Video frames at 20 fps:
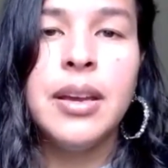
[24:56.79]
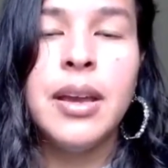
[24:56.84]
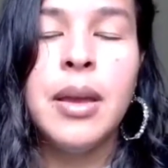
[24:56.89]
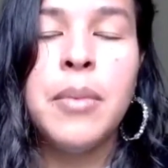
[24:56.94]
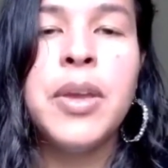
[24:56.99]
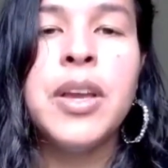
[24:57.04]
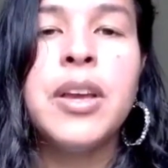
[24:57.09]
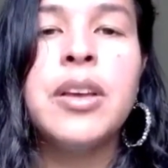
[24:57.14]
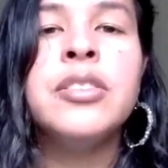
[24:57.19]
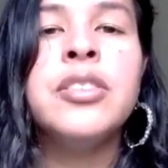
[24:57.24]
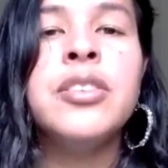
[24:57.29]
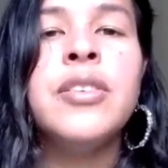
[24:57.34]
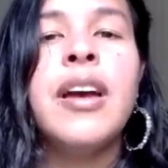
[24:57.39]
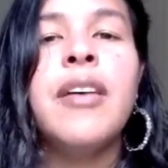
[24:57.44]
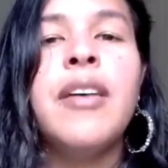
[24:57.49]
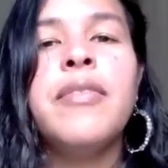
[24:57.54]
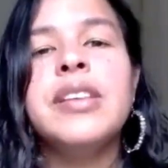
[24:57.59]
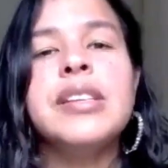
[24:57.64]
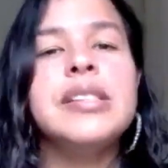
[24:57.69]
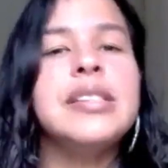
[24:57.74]
And because you
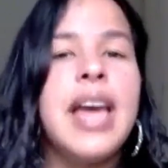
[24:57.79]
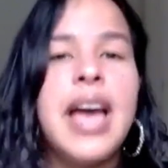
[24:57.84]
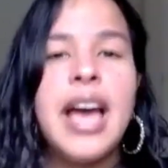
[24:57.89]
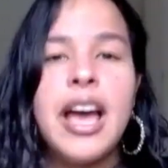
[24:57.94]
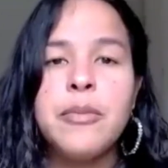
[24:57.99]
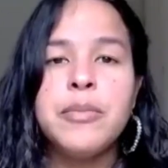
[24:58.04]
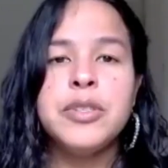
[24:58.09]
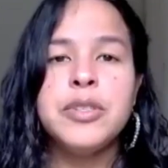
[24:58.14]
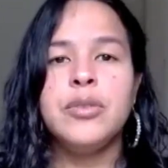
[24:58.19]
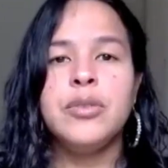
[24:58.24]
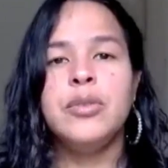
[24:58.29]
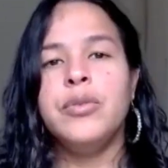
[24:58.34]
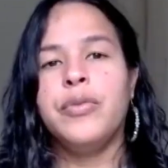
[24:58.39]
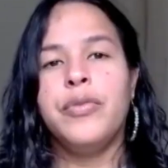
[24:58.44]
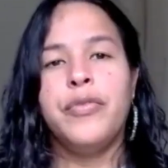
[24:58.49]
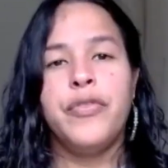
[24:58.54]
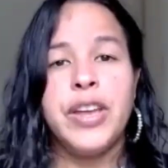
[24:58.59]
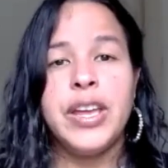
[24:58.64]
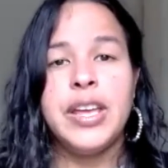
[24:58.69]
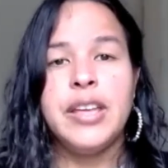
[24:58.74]
have this absolute
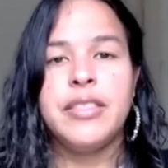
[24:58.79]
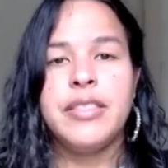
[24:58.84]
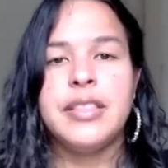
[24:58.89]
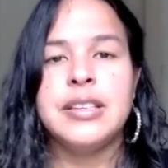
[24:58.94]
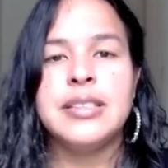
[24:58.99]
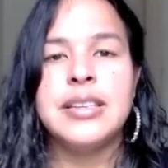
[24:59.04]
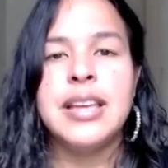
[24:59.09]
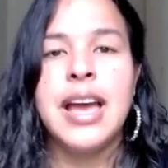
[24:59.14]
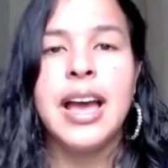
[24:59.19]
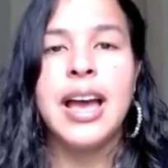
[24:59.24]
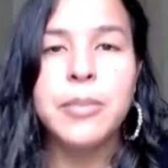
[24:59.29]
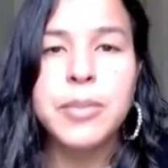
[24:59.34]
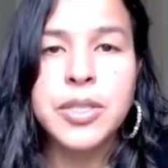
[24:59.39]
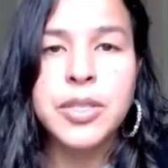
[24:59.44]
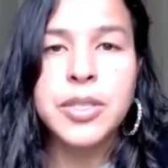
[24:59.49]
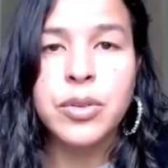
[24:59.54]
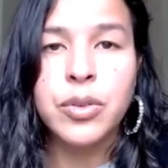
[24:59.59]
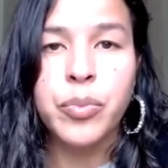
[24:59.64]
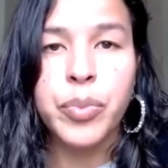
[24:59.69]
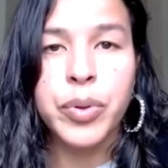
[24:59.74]
faith, this
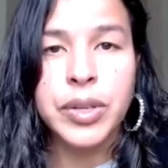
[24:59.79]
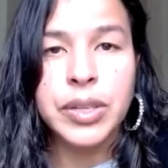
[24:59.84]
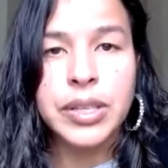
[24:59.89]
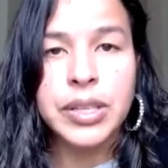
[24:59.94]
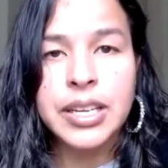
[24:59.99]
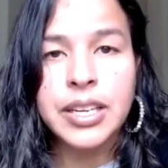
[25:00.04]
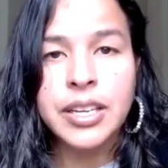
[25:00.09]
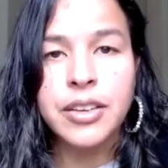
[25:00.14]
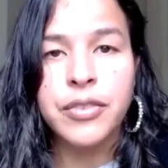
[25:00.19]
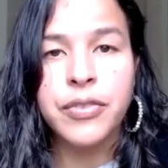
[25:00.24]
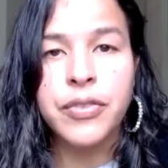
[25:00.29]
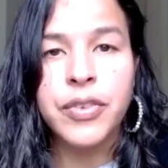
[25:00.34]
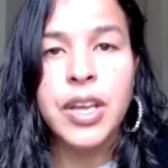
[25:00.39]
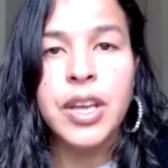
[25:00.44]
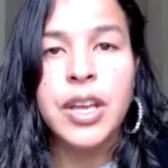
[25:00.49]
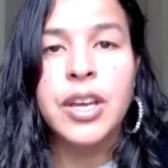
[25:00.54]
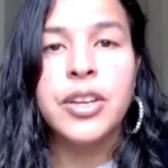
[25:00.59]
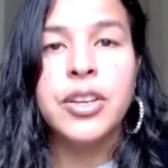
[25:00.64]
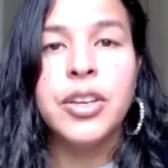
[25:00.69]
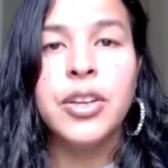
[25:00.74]
absolute belief,
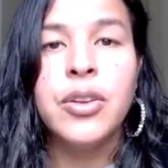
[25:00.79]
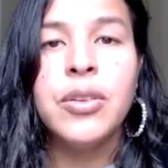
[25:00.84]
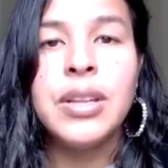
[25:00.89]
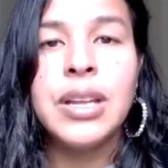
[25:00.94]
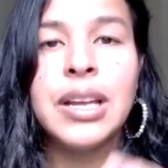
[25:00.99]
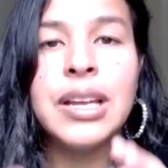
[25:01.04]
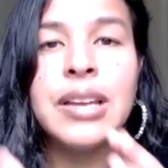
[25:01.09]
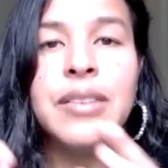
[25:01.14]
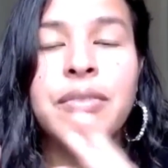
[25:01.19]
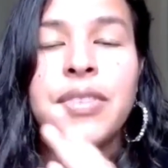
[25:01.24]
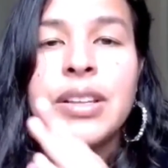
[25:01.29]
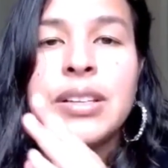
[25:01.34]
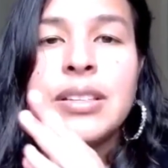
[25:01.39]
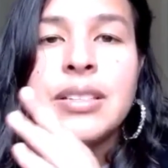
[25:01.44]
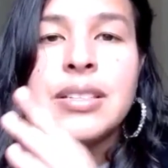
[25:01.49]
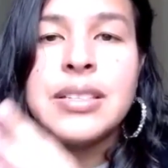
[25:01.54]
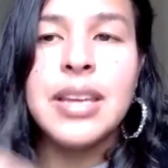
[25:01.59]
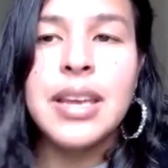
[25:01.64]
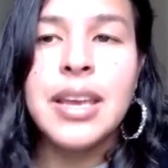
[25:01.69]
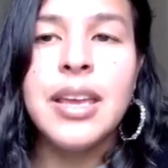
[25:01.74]
you know that if the
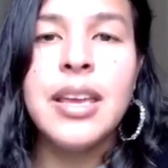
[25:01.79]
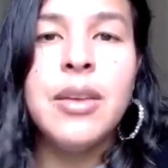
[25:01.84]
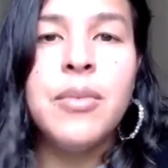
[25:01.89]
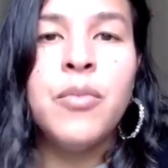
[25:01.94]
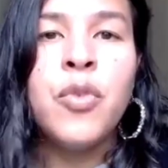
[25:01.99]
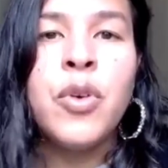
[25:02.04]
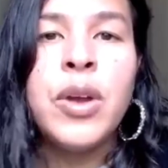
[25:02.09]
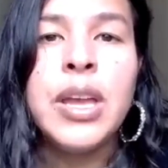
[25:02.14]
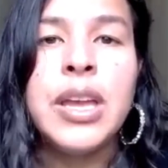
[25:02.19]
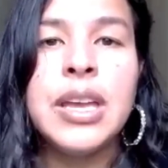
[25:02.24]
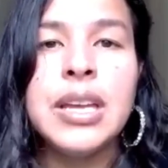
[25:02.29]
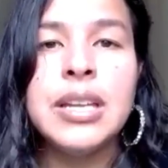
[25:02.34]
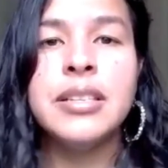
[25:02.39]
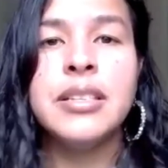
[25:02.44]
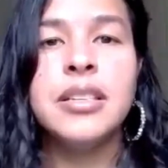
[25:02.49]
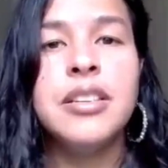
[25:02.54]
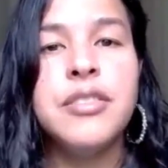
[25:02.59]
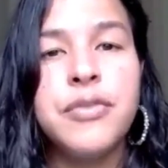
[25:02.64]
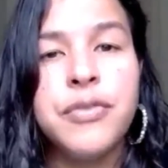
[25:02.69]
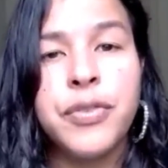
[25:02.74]
same way he
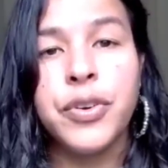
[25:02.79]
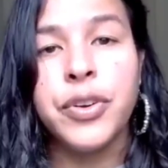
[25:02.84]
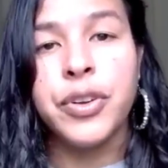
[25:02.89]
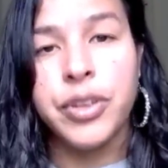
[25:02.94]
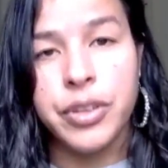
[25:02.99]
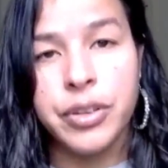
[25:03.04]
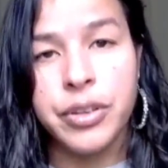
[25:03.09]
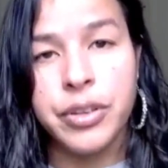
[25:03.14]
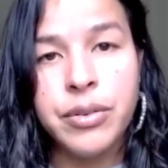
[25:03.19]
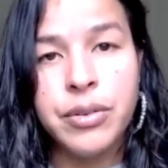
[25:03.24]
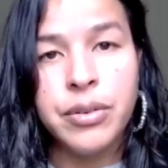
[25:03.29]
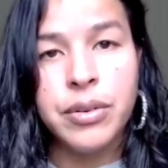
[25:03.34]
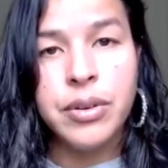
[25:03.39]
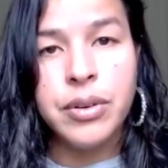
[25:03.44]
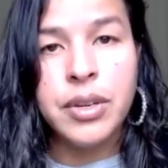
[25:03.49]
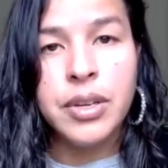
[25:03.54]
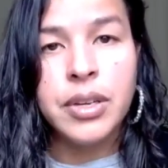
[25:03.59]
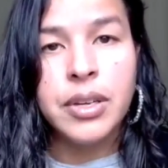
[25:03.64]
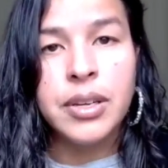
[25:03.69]
did it for you,